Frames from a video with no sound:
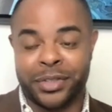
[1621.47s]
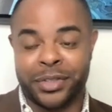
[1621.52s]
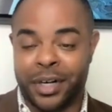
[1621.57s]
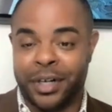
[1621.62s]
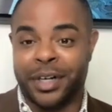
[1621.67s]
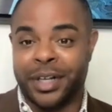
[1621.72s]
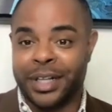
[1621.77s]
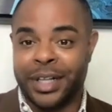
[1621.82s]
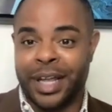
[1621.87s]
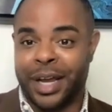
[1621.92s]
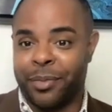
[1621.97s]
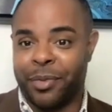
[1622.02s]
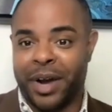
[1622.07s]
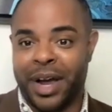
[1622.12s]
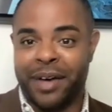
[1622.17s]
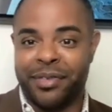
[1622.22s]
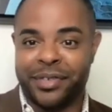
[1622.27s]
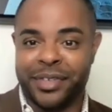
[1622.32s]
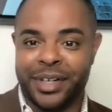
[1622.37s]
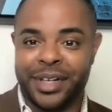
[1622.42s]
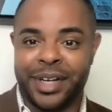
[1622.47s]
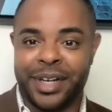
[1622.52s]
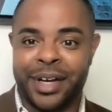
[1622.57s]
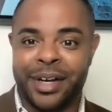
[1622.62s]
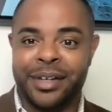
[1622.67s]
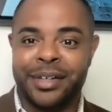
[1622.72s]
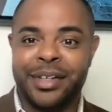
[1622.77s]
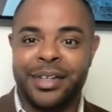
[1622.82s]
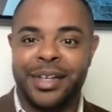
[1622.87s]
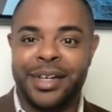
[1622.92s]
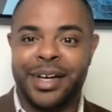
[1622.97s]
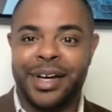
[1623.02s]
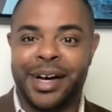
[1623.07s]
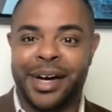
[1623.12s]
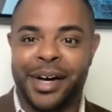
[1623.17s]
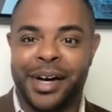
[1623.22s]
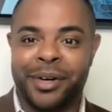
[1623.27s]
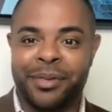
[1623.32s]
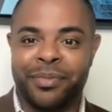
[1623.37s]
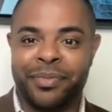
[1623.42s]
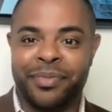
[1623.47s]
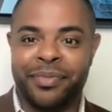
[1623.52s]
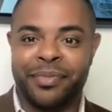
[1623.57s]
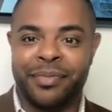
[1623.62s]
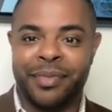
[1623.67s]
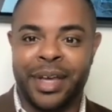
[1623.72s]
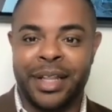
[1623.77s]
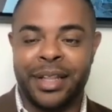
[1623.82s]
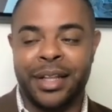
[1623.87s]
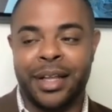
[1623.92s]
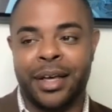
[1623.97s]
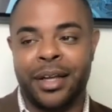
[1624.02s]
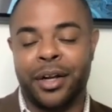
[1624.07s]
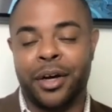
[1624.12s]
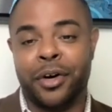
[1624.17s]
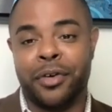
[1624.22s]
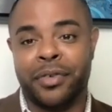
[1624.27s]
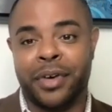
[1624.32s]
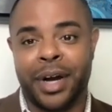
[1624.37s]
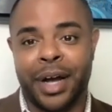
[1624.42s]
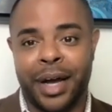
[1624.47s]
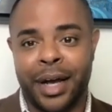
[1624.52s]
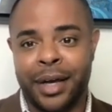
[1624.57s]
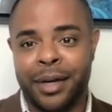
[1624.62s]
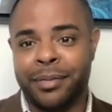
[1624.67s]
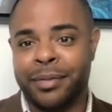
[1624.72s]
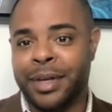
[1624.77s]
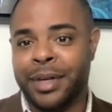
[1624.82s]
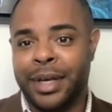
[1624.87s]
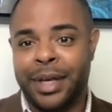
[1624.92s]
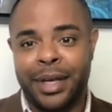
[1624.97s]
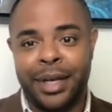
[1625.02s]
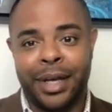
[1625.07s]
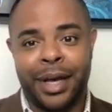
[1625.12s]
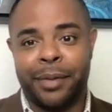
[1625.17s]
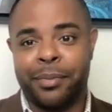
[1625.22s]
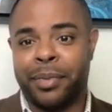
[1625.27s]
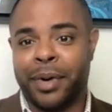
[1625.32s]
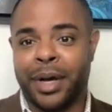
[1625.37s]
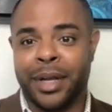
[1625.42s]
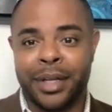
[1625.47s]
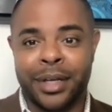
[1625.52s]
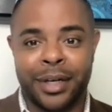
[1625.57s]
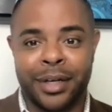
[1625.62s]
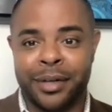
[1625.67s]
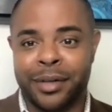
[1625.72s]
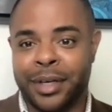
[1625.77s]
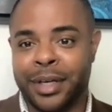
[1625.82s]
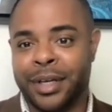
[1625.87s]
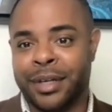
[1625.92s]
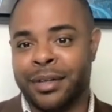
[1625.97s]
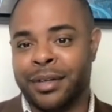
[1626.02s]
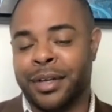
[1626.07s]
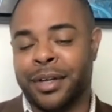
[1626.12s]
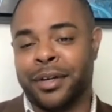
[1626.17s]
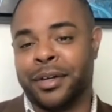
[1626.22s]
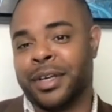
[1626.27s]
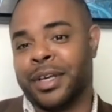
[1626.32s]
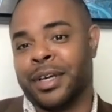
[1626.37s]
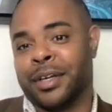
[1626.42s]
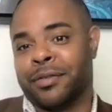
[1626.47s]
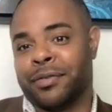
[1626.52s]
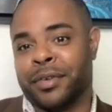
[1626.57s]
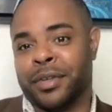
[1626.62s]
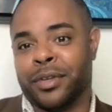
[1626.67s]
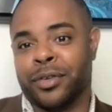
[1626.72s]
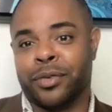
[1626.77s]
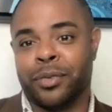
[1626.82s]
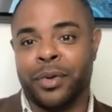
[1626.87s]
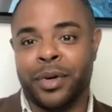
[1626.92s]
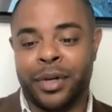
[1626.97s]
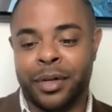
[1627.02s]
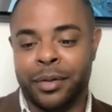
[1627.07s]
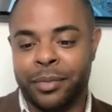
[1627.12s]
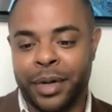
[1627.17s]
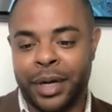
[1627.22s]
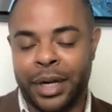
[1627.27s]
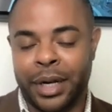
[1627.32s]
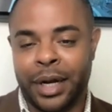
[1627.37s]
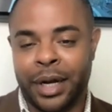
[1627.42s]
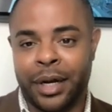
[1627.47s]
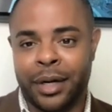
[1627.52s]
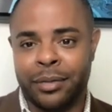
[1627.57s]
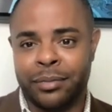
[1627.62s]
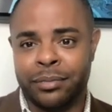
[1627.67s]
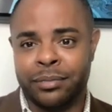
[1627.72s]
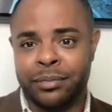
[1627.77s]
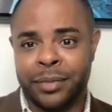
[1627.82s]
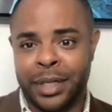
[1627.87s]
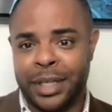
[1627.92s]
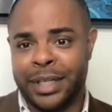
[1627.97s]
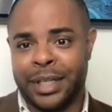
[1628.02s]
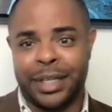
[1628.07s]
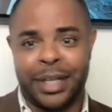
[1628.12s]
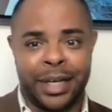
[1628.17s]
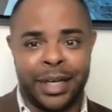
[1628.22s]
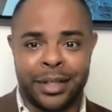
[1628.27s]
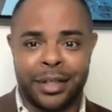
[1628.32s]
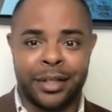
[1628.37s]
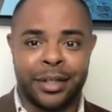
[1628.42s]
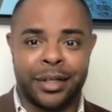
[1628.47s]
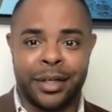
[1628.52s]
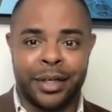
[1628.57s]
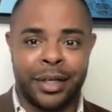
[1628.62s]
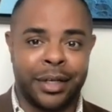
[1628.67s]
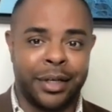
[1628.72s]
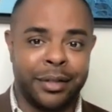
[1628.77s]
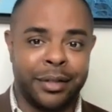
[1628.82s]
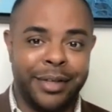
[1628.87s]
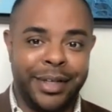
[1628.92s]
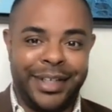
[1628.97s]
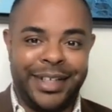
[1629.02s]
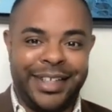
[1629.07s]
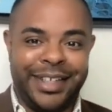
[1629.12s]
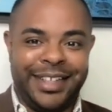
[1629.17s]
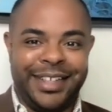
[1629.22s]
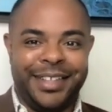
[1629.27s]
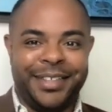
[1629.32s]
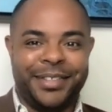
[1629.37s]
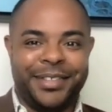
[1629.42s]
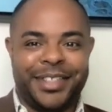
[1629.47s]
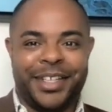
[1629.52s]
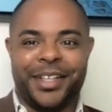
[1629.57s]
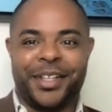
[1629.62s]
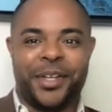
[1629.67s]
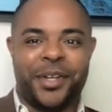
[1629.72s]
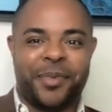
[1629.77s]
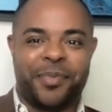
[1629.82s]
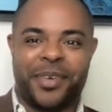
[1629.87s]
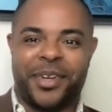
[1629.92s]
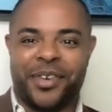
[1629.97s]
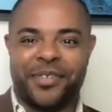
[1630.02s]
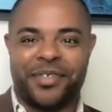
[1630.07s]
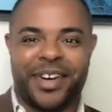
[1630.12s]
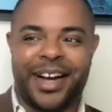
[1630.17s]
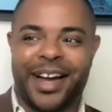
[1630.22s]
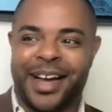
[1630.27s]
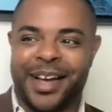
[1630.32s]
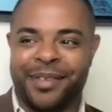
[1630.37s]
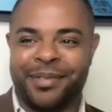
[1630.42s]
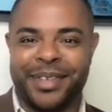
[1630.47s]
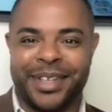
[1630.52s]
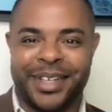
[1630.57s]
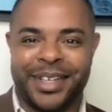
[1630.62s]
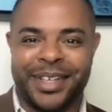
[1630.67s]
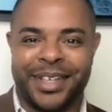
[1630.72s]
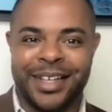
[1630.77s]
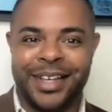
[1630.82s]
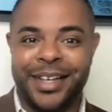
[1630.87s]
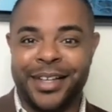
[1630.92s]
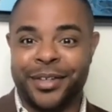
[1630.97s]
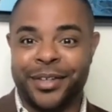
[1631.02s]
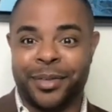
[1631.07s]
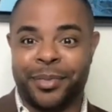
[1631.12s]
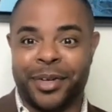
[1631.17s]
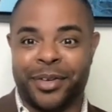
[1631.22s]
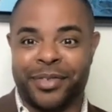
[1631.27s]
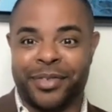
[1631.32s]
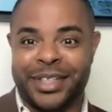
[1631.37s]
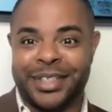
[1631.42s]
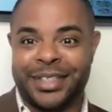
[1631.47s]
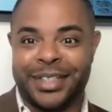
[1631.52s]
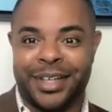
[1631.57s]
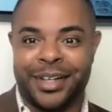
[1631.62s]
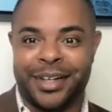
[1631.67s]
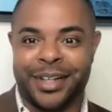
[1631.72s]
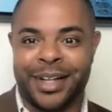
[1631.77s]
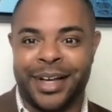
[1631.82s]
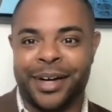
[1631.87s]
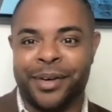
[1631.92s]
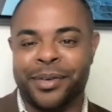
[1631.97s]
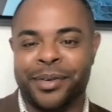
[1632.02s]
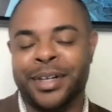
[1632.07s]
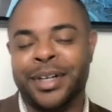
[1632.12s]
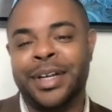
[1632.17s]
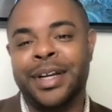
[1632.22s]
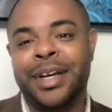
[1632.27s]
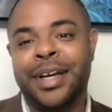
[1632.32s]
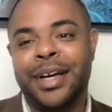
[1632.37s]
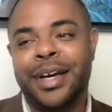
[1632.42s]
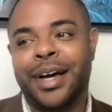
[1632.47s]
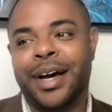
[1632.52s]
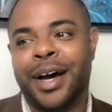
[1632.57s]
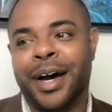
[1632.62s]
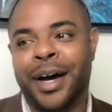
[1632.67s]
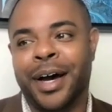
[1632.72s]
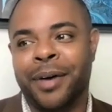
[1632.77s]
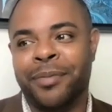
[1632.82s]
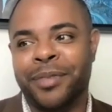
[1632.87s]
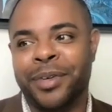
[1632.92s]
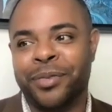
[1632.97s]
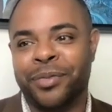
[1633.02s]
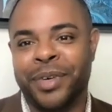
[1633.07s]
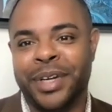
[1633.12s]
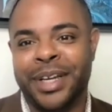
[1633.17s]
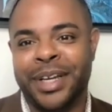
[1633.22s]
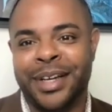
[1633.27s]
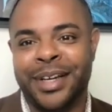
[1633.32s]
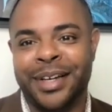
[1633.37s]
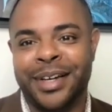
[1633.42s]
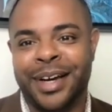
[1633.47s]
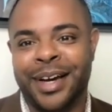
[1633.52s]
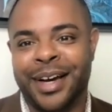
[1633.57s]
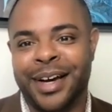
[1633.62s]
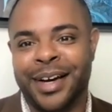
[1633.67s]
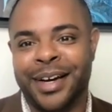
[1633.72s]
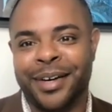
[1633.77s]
are starting to clamor after it now. And then overhyped. I'm probably going to get kicked for this one, but really the death of the cookie was a little bit overhyped because there's a big reset on that one. And we went